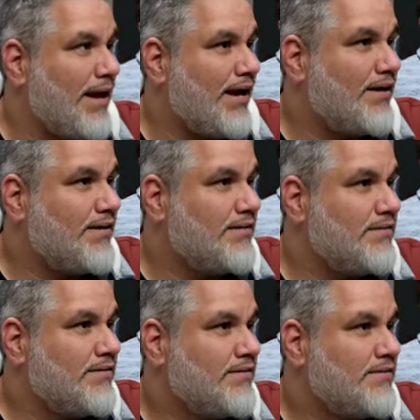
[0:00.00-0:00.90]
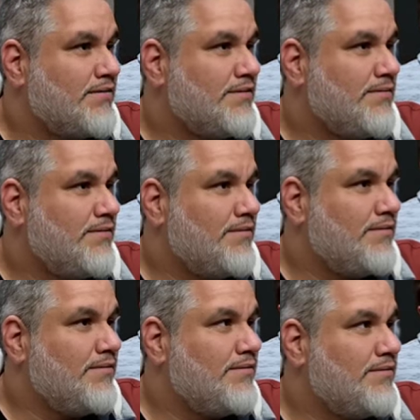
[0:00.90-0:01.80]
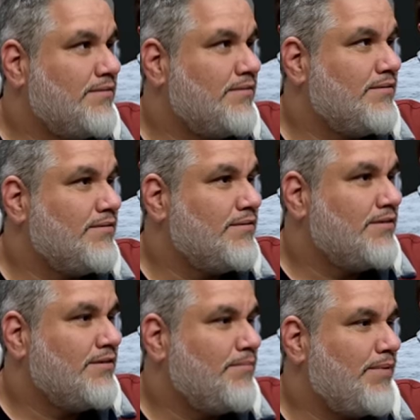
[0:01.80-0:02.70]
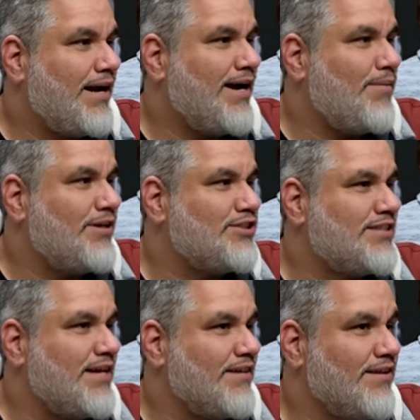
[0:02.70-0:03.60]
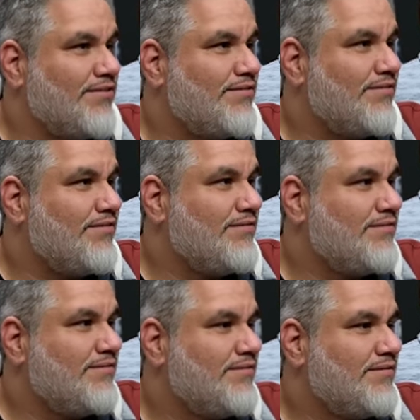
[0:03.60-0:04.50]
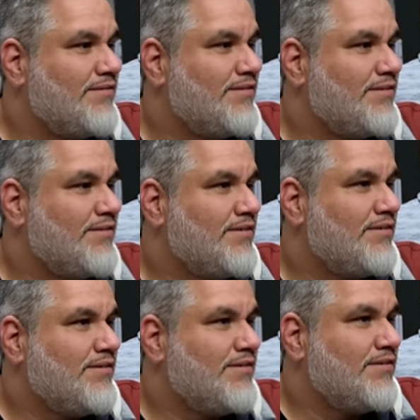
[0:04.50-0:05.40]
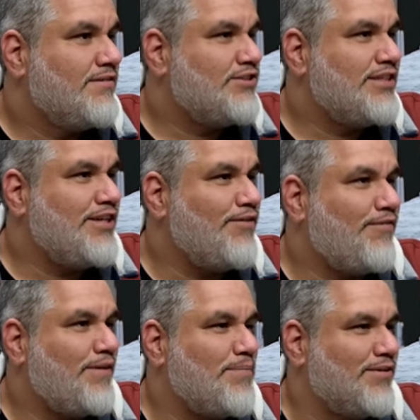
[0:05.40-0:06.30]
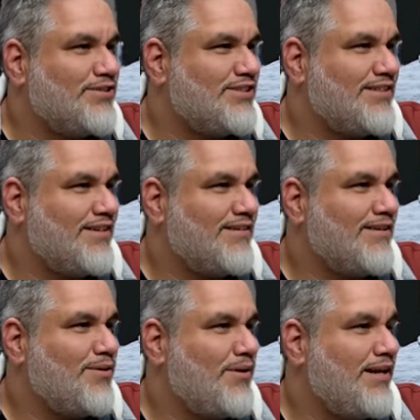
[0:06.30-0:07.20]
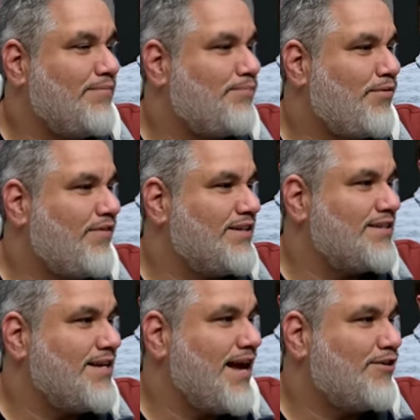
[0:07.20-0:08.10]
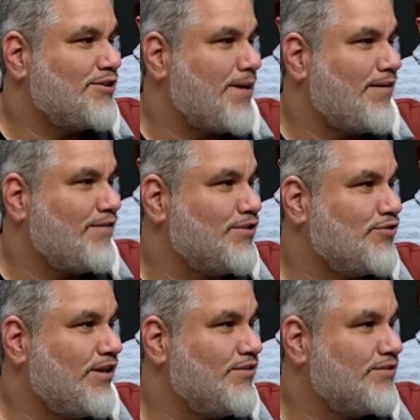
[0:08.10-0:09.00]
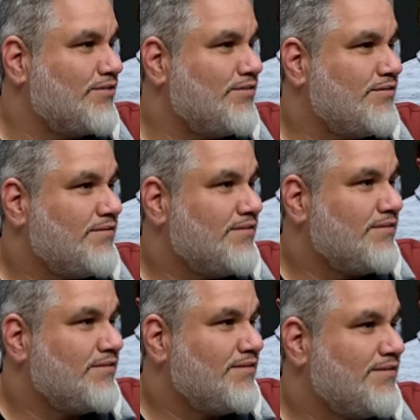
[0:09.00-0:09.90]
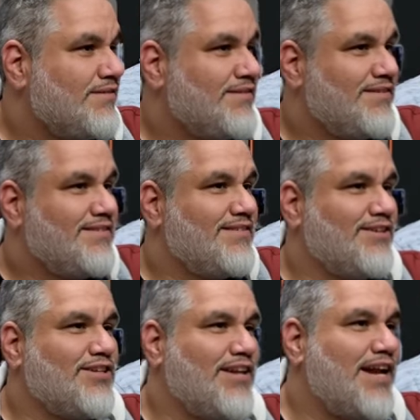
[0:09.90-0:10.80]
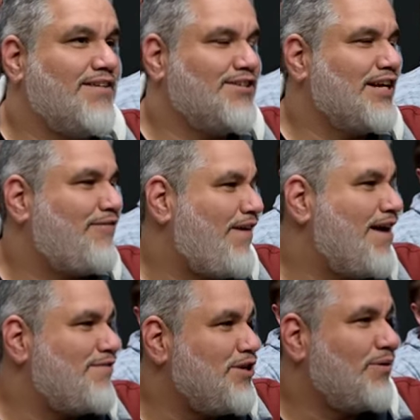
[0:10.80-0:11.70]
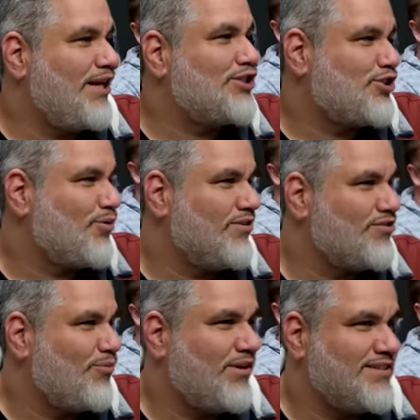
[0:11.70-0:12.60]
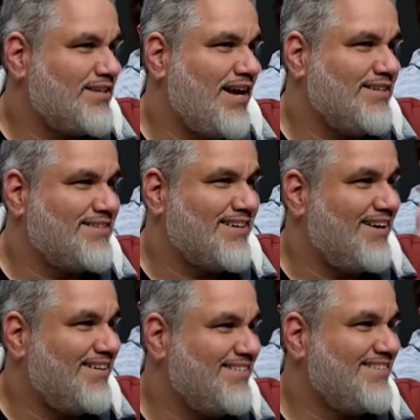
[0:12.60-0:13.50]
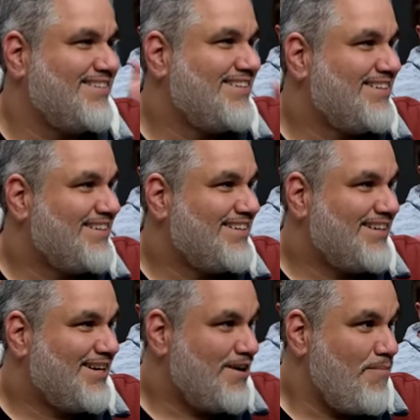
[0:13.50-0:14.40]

Sure. But where's the fun in that, you know? But I kind of want to just take this. Is she really hard to flip? She, you don't flip her. She's literally the one that prevents oh. the enters the battlefield triggers. There's a lot of those. There's those, a lot of there's yeah. like five new Eleshnorns, right. and in they one also set, cost so. a similar amount of mana.